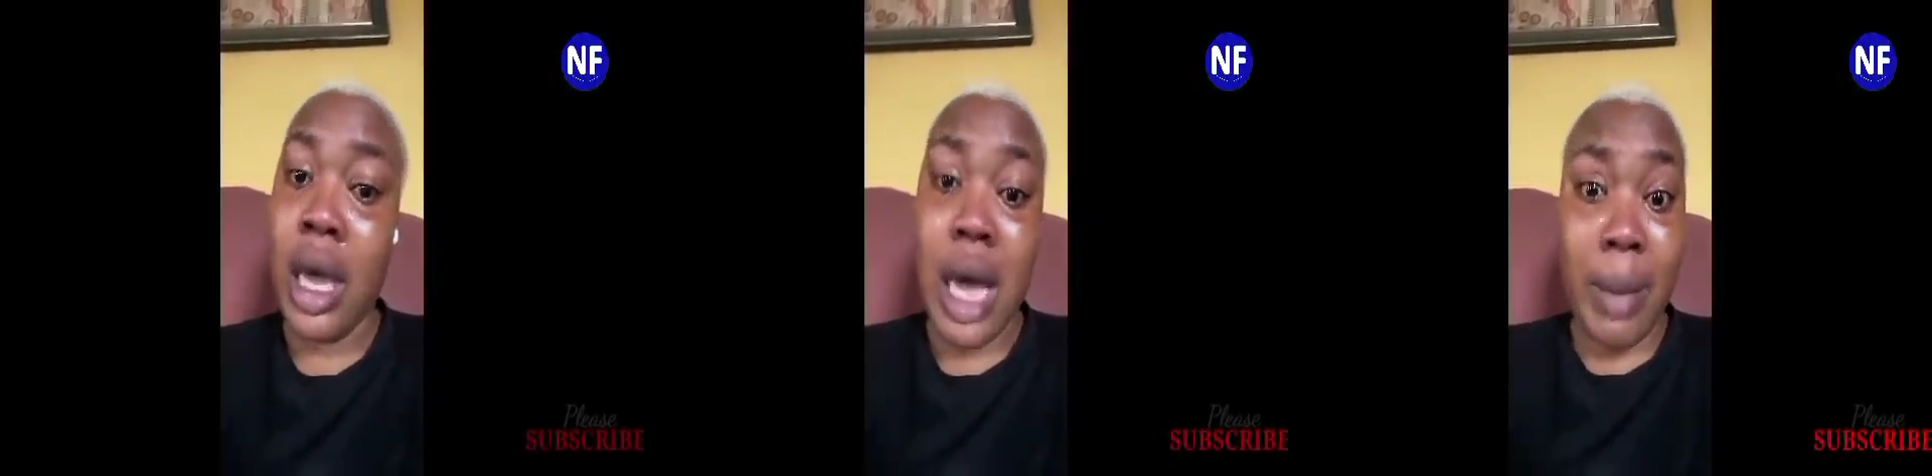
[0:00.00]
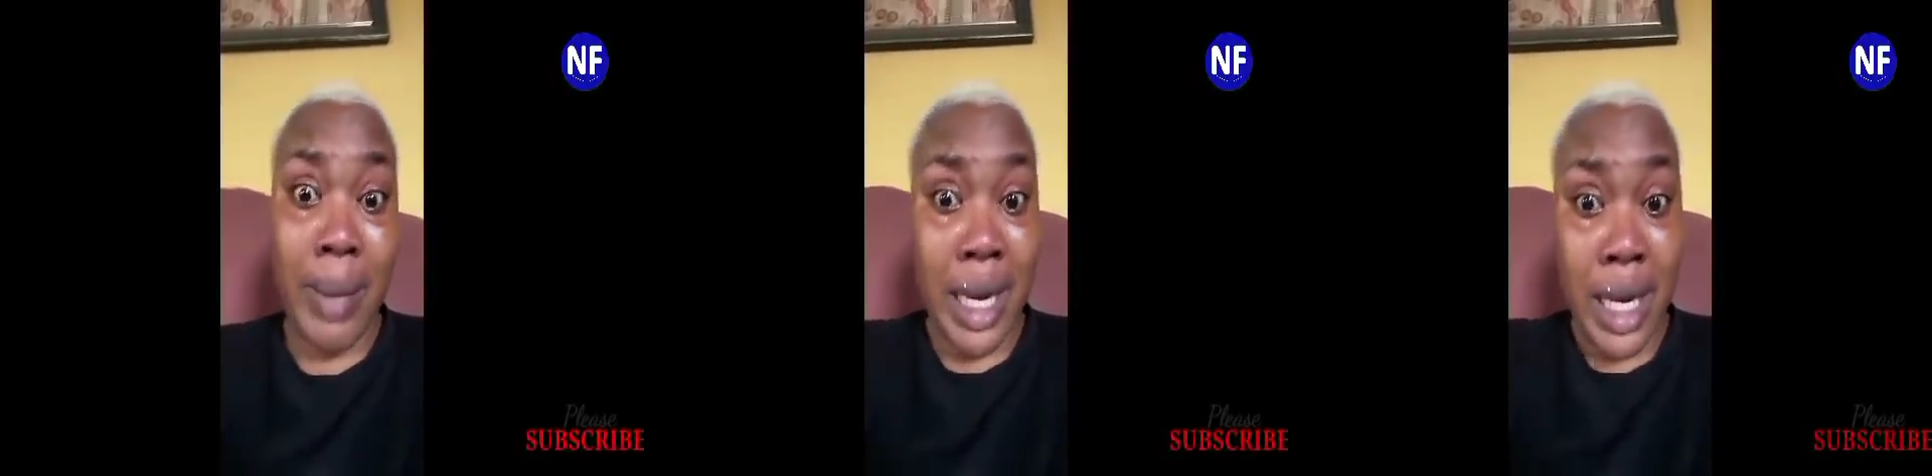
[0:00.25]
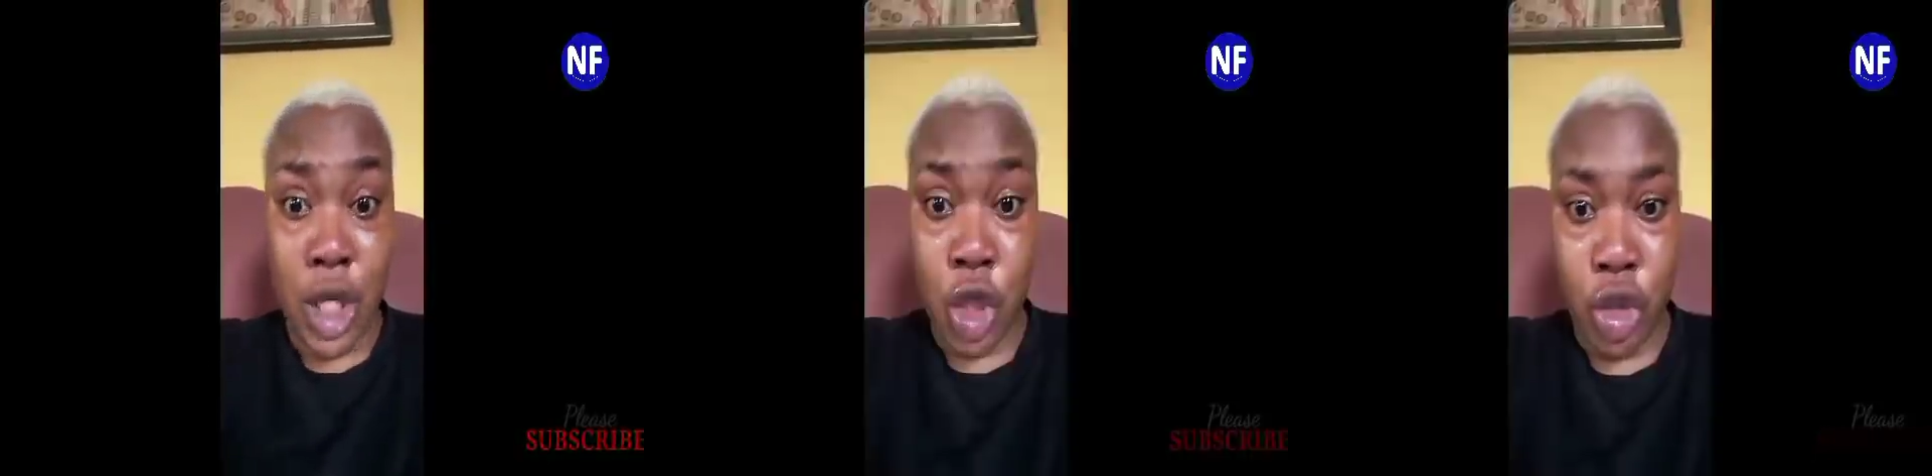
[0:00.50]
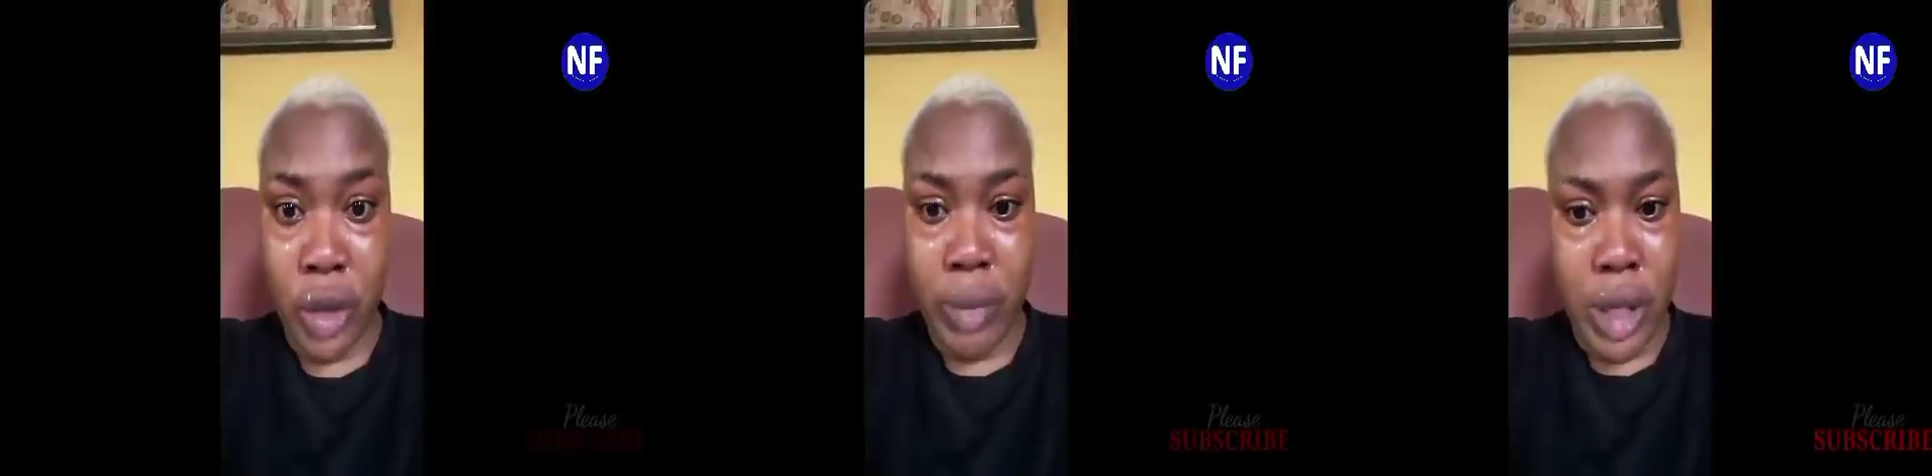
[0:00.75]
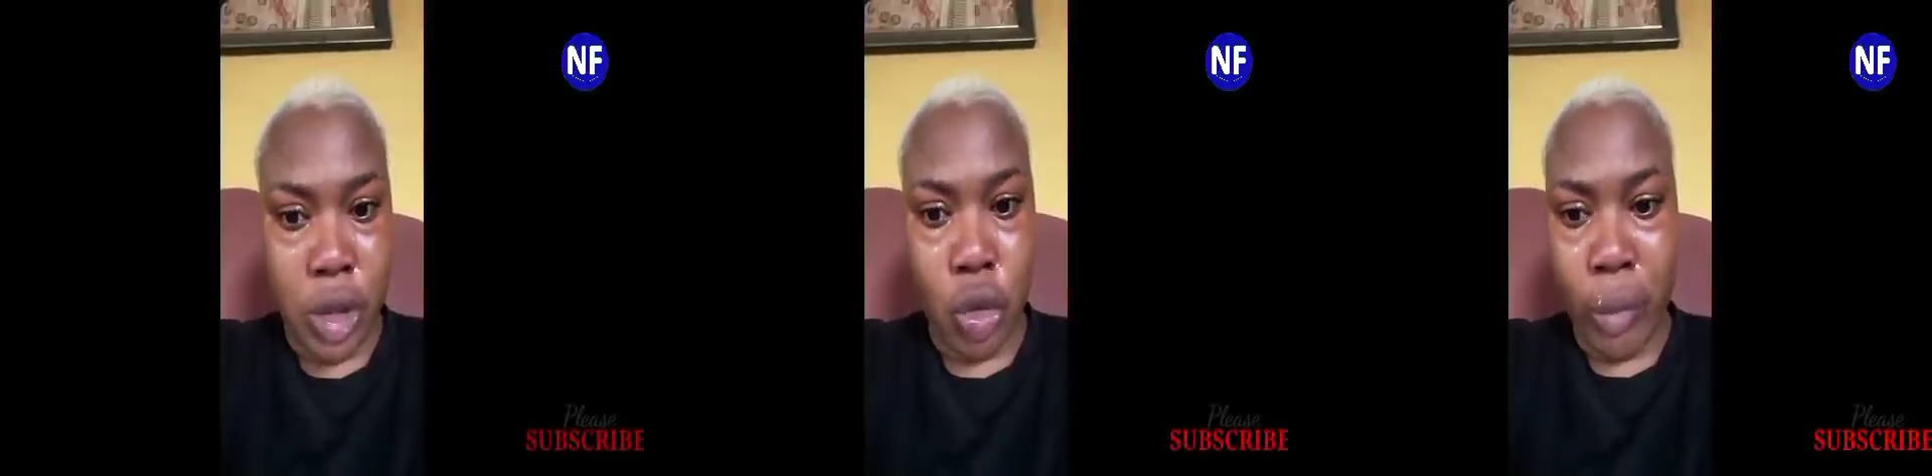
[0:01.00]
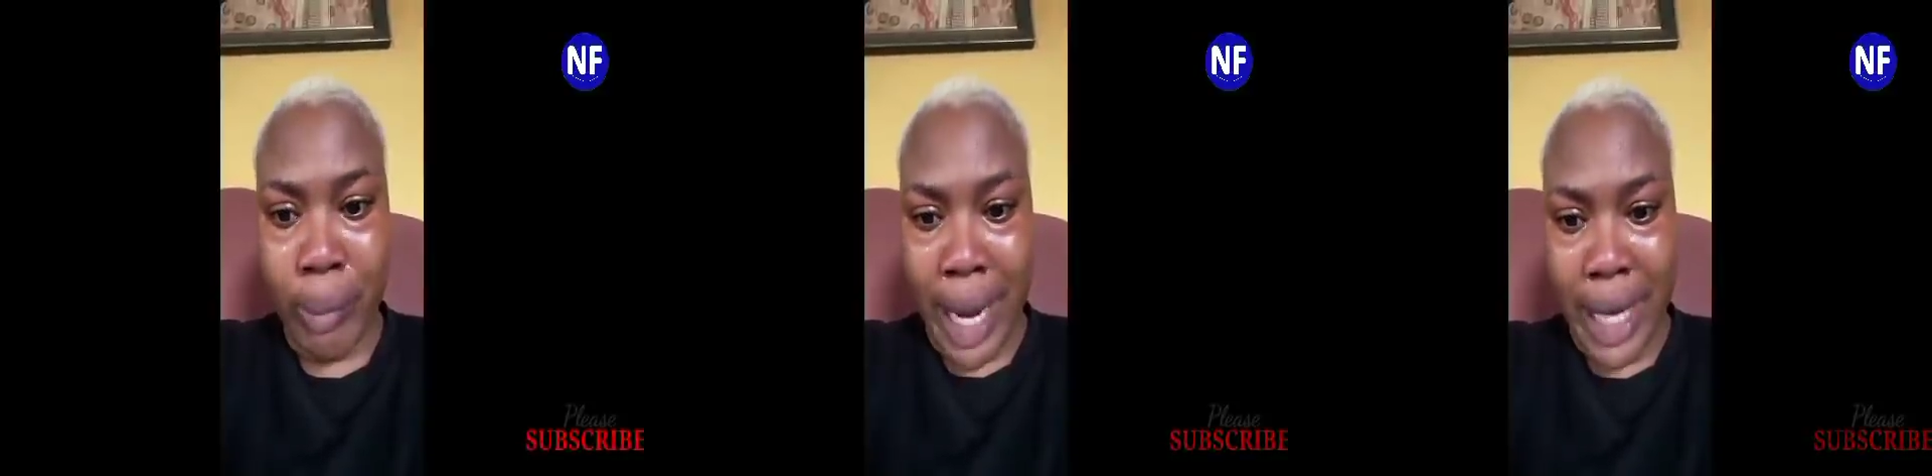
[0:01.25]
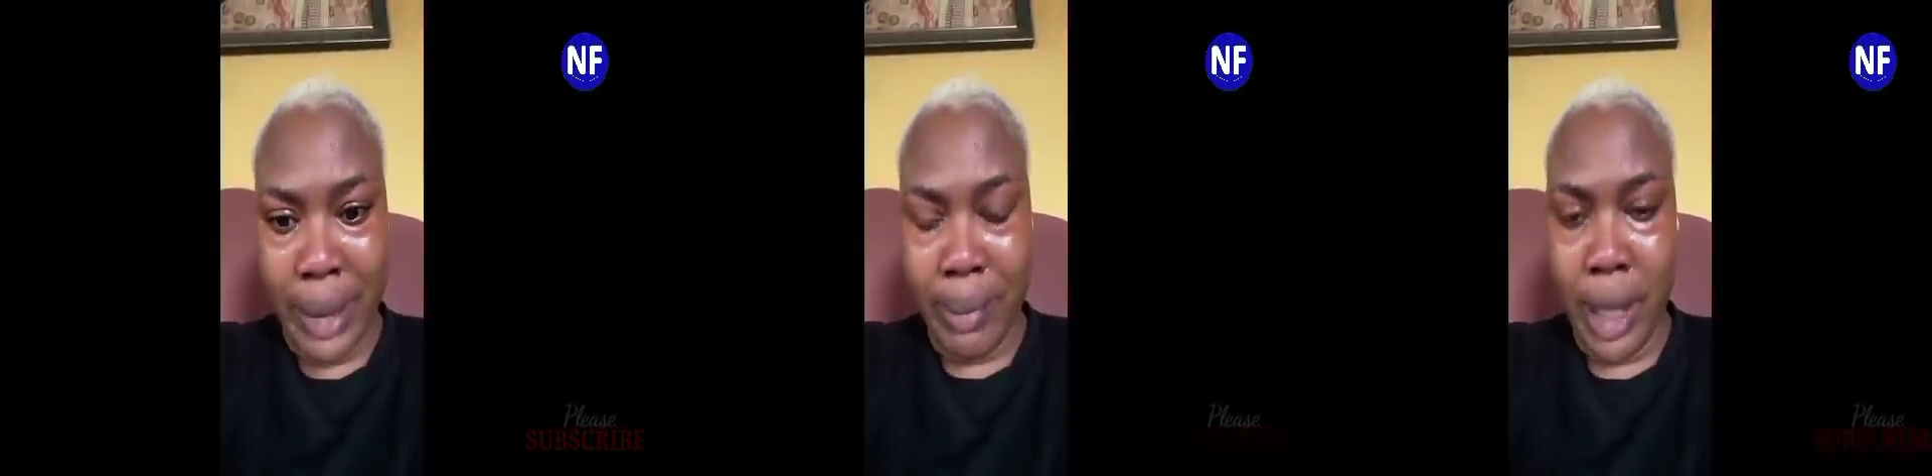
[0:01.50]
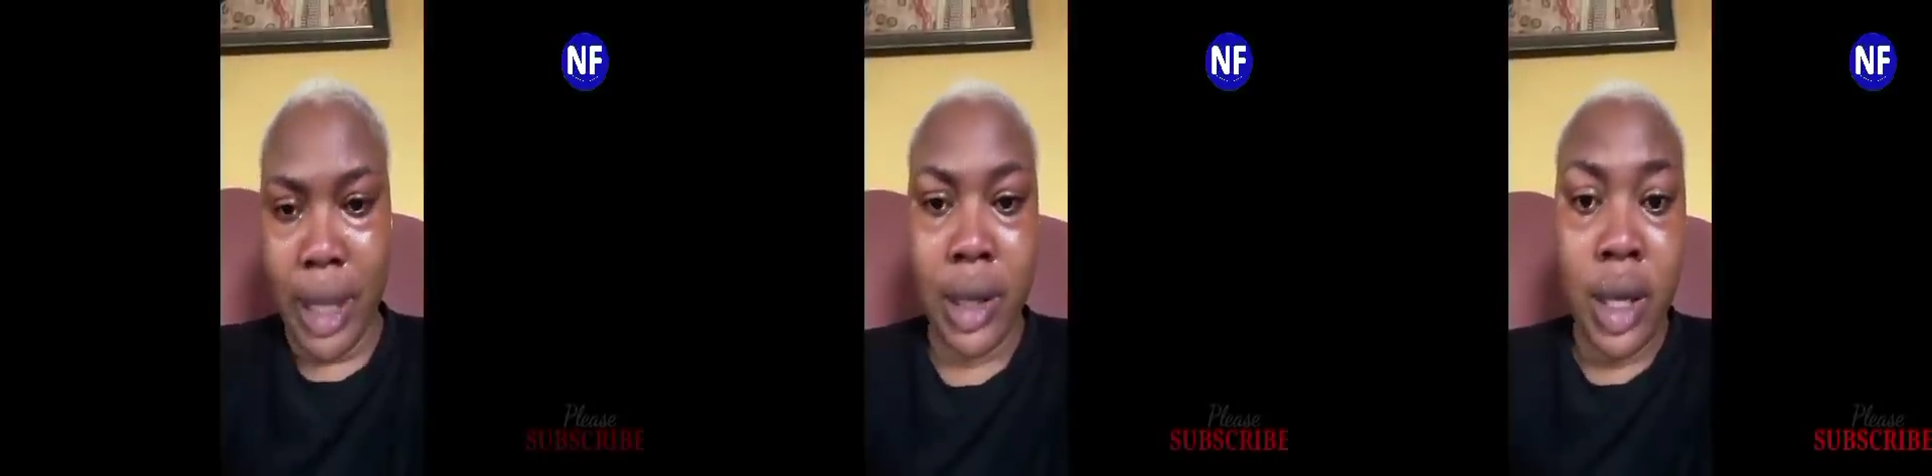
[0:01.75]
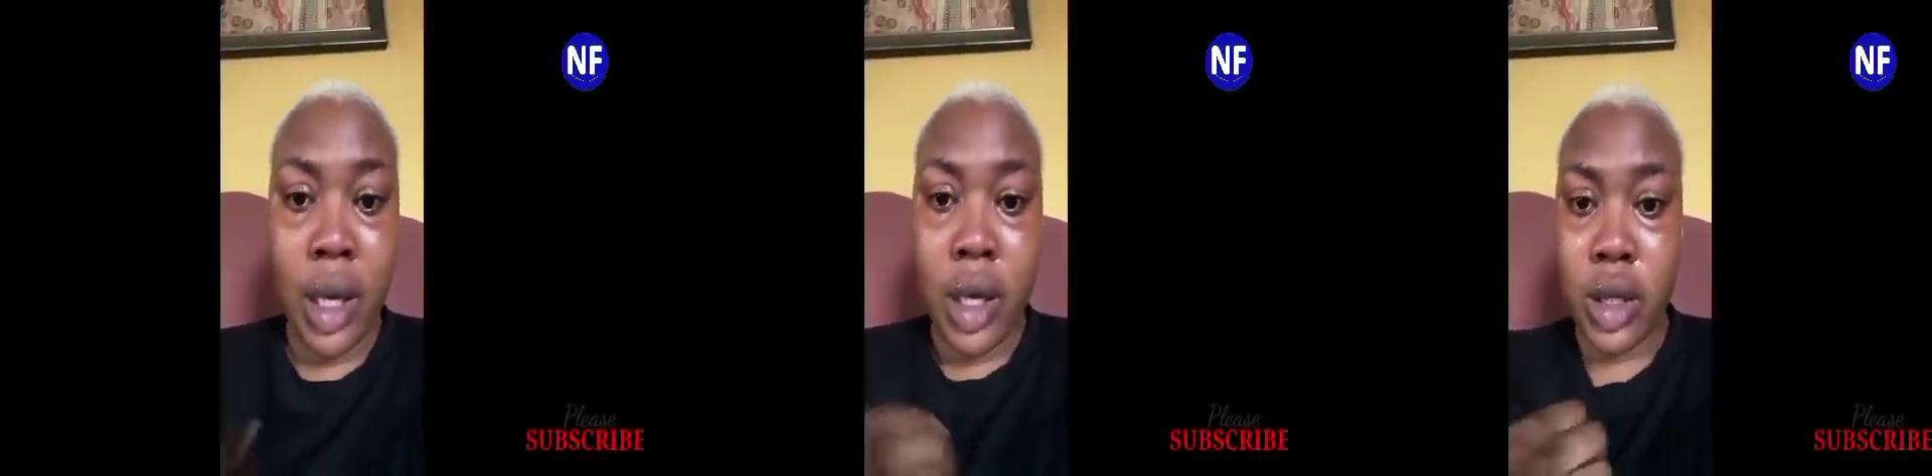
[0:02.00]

I'm an extremist, don't mind me.